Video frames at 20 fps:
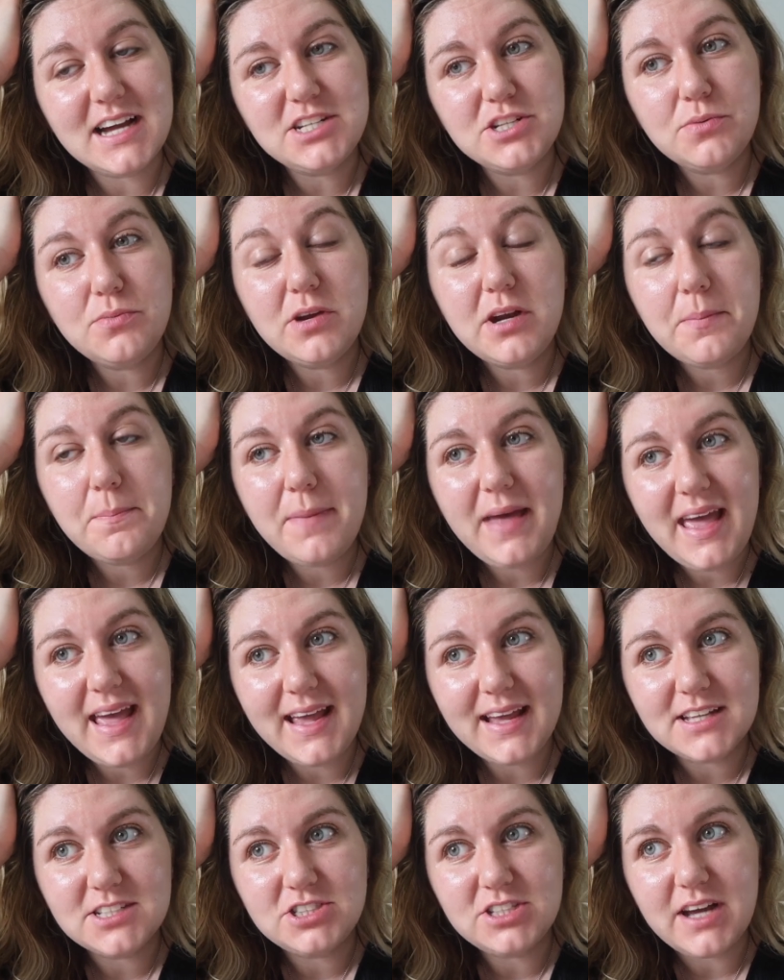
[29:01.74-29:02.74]
don't want a
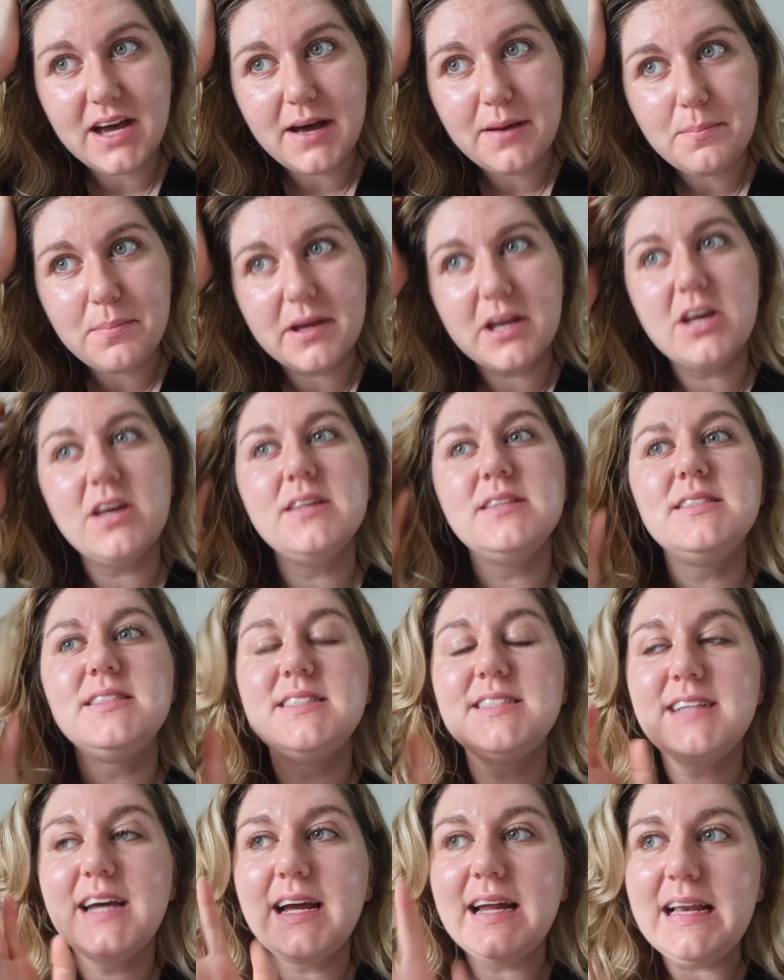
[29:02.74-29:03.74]
picture because
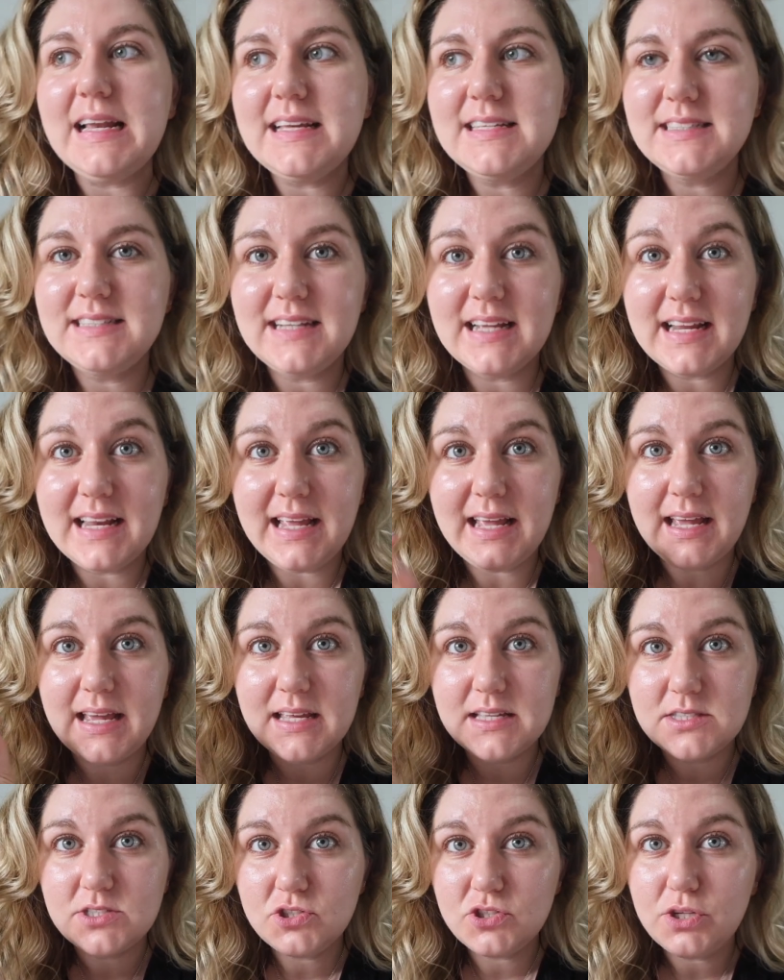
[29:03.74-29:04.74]
stylistically
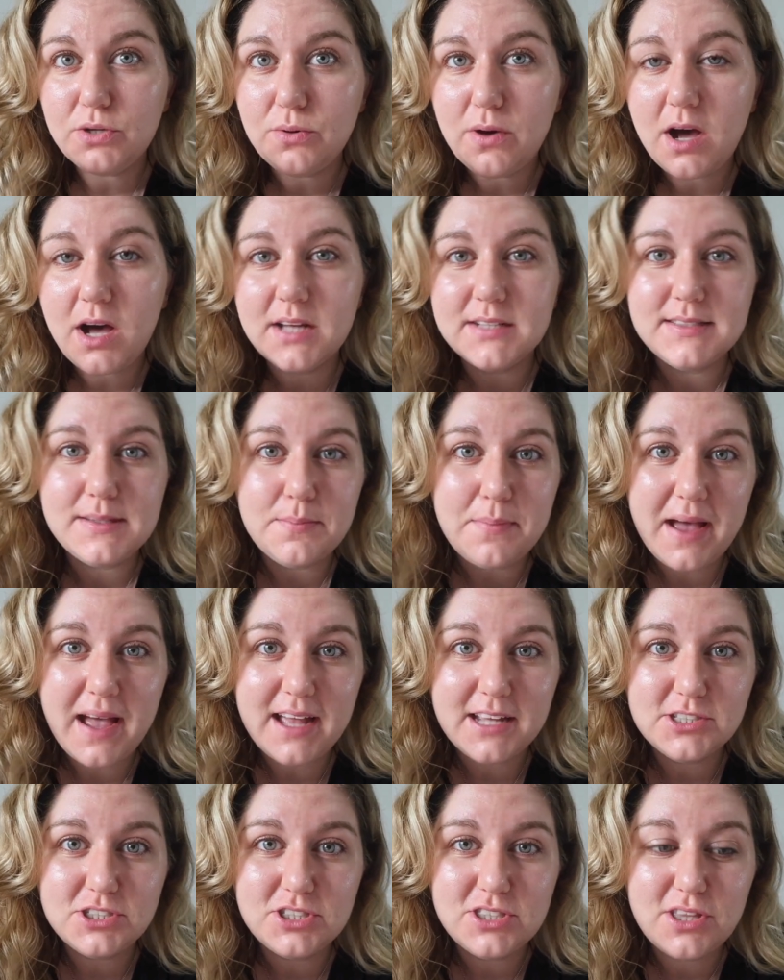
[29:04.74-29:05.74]
it's too hard to
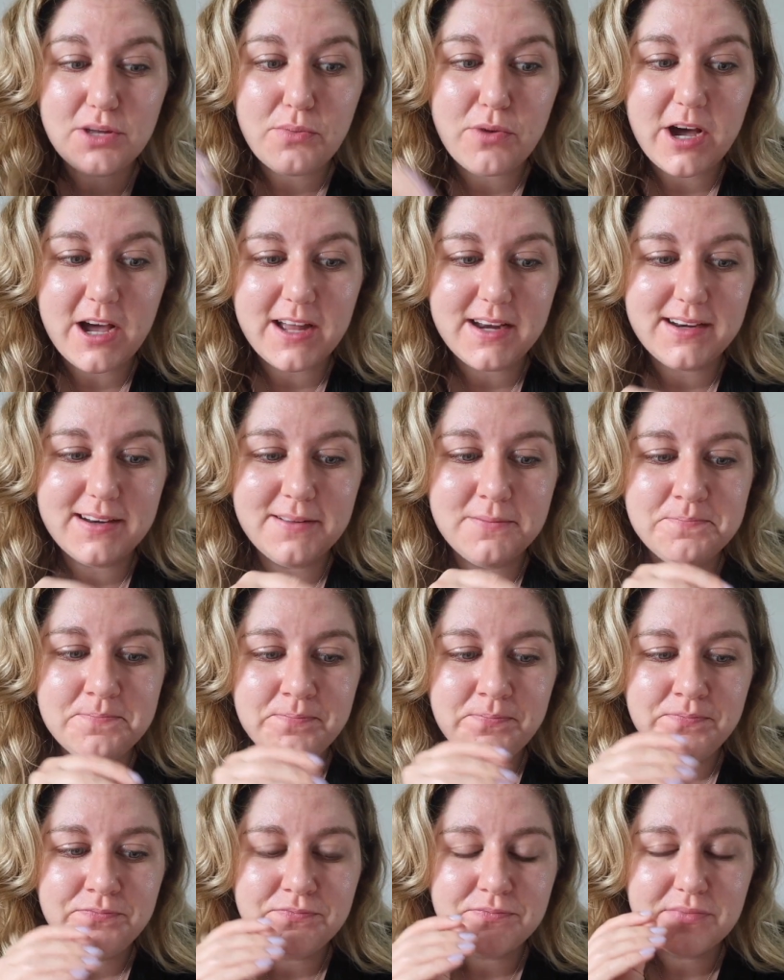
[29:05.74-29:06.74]
match the one
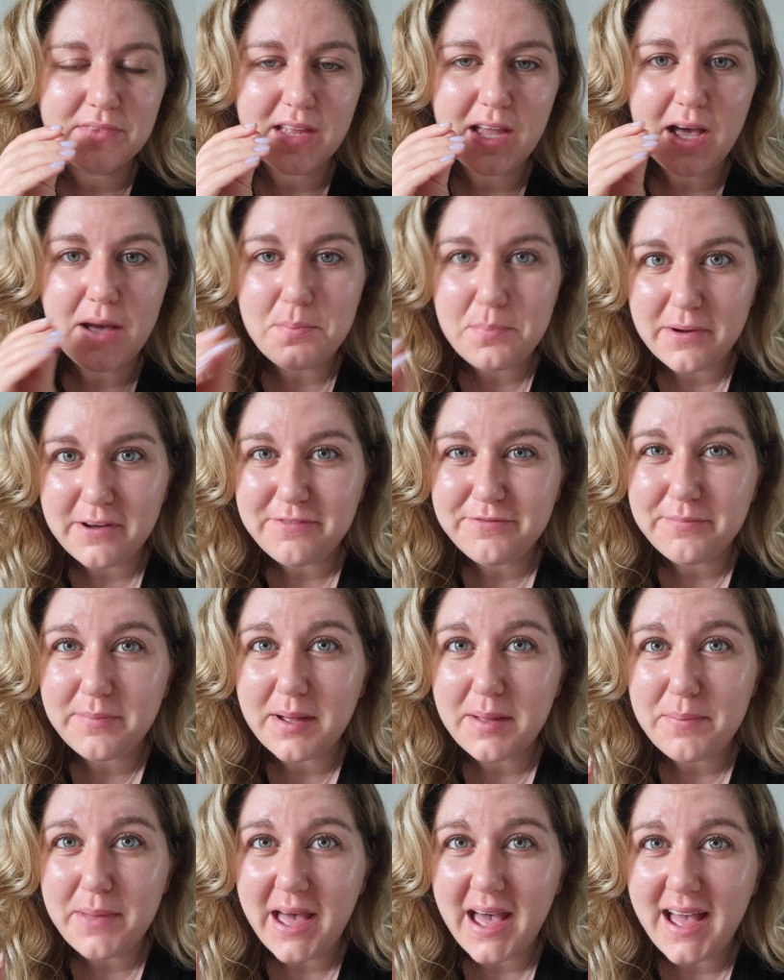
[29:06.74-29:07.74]
above
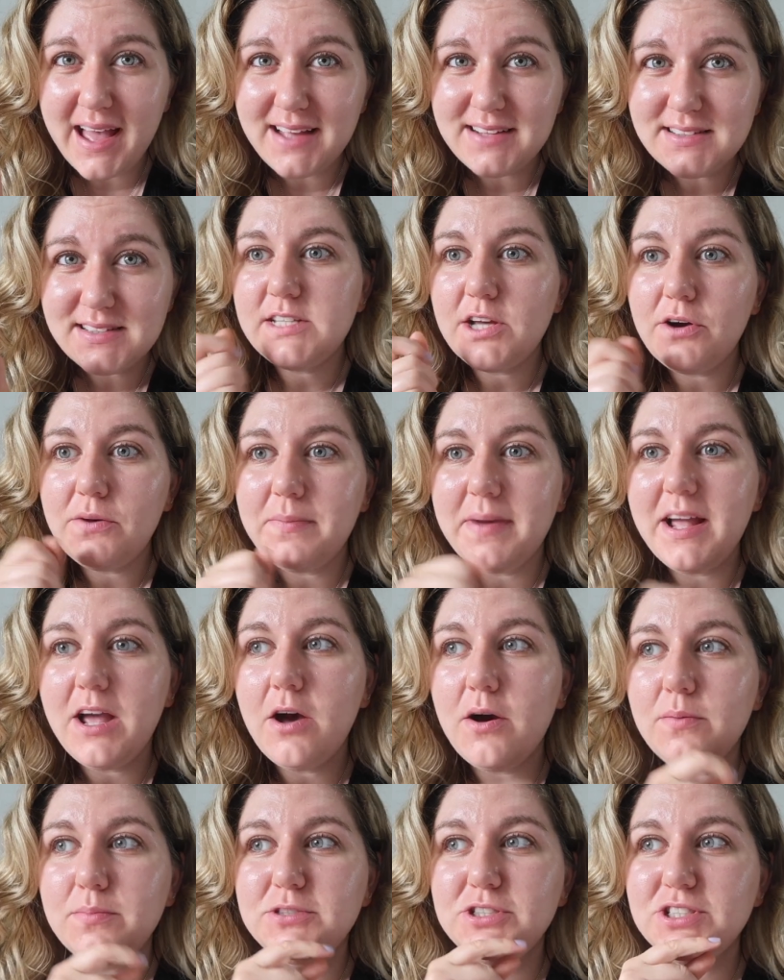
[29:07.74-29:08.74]
my bed. So my
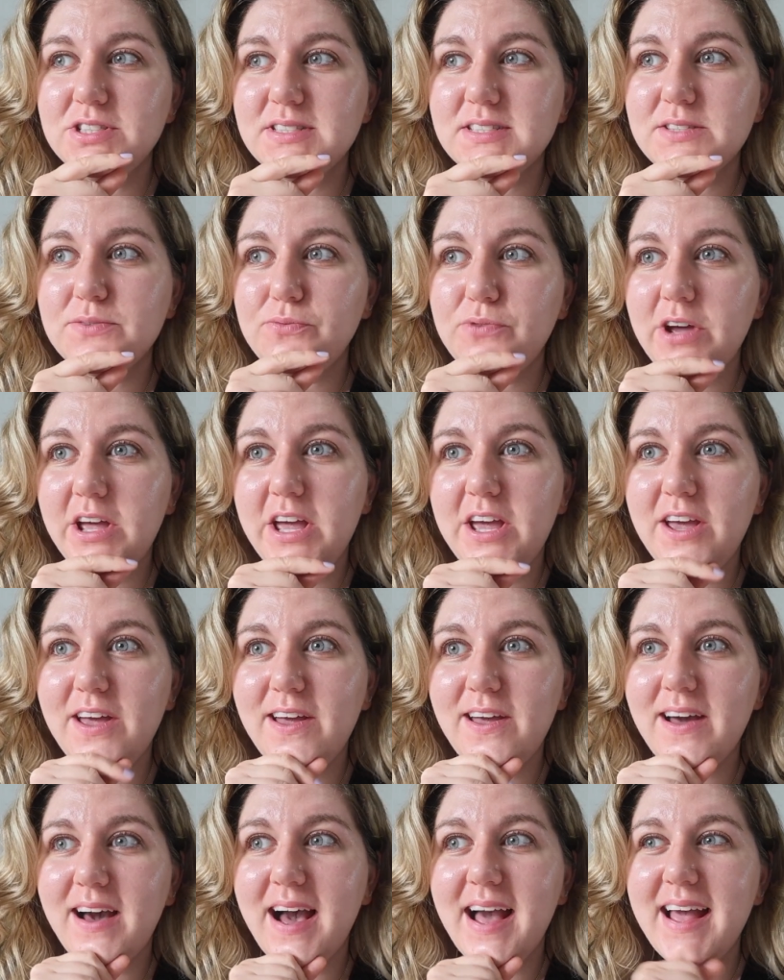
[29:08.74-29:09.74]
options
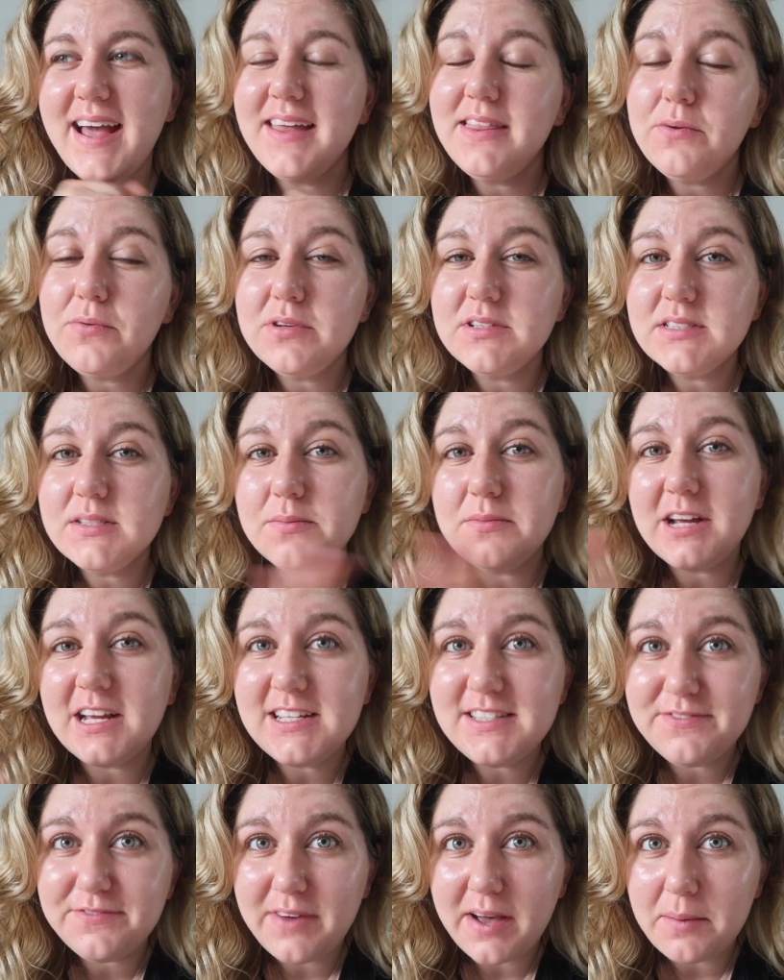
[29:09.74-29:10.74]
were, I either want some
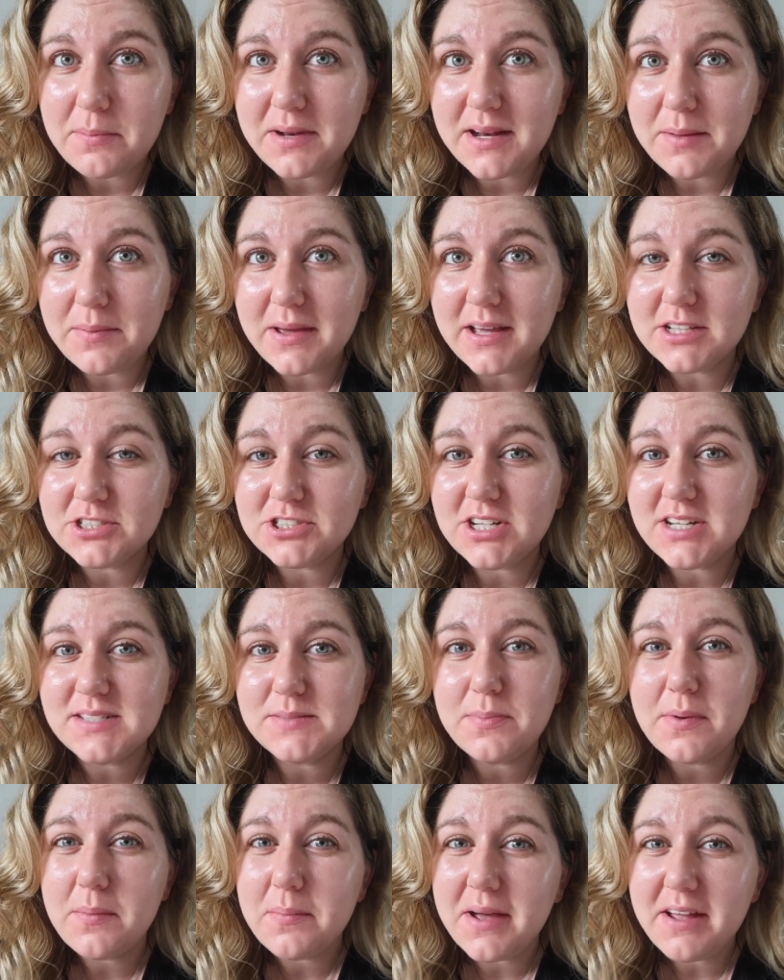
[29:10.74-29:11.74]
nice family pictures,
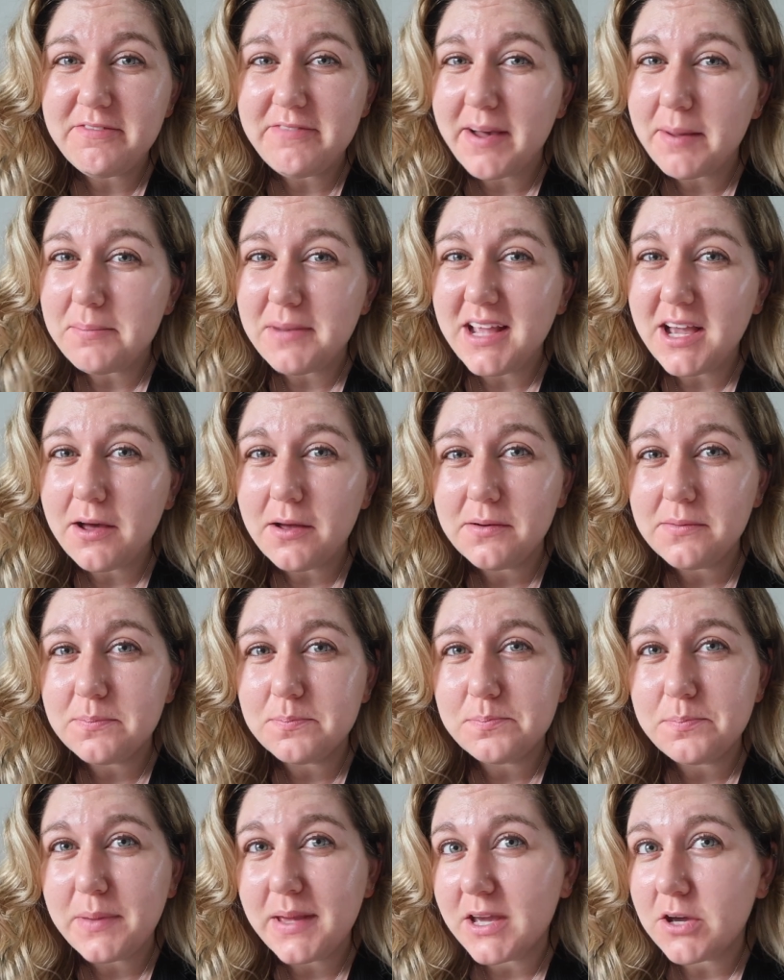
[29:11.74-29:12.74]
but my family
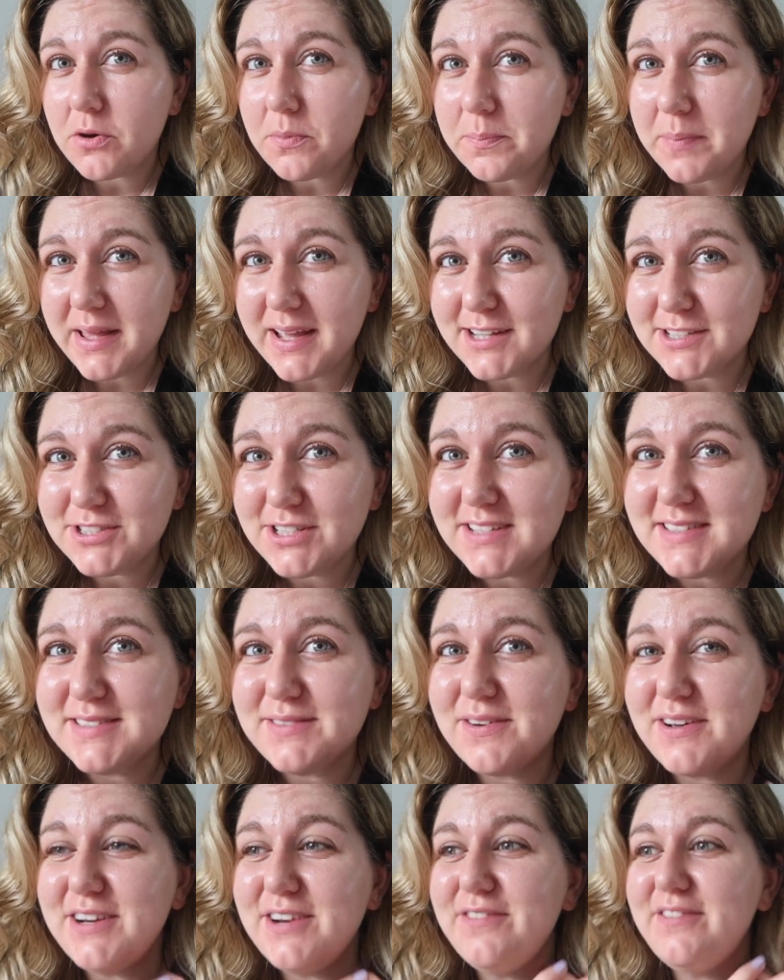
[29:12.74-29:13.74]
aren't big on pictures,
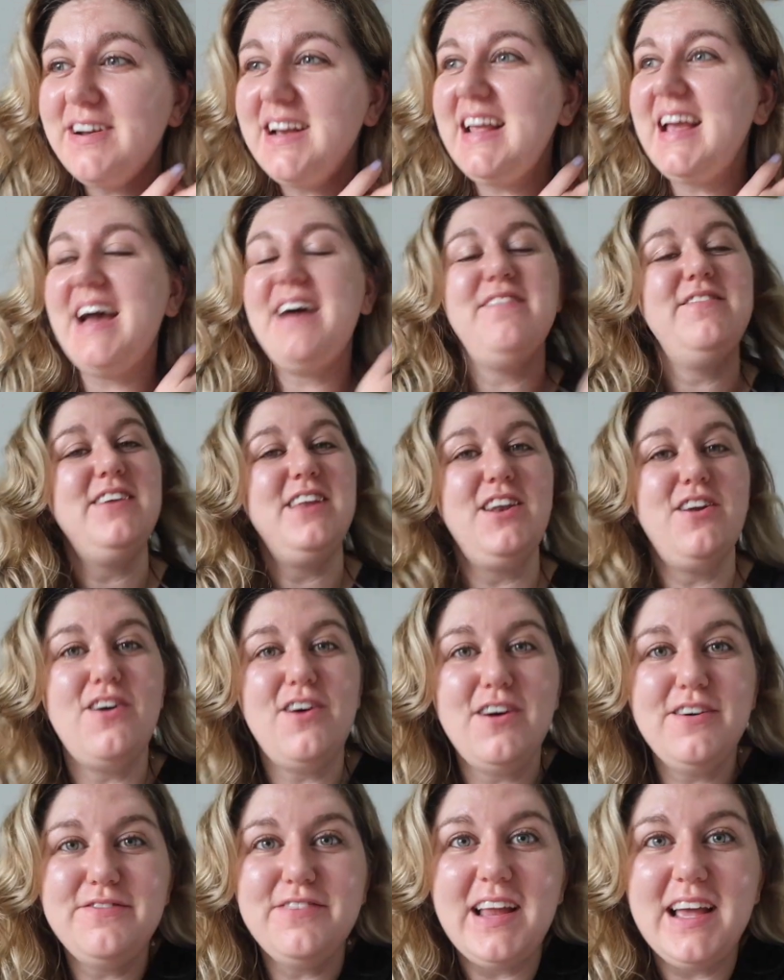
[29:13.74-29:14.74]
so I don't really have a
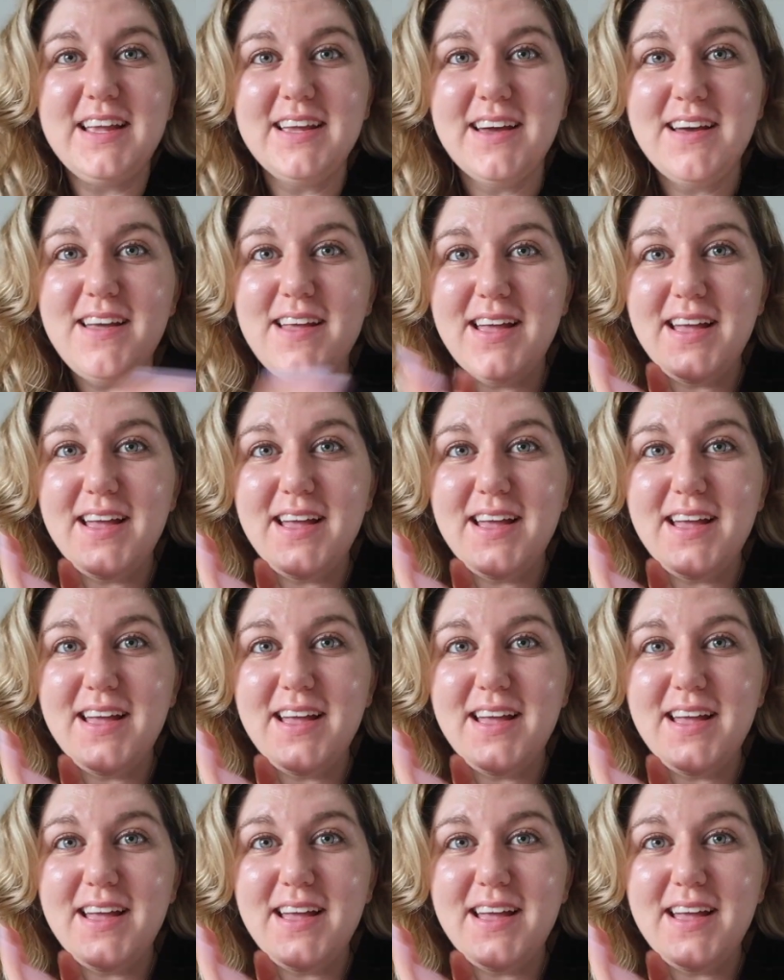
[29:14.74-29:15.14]
lot of like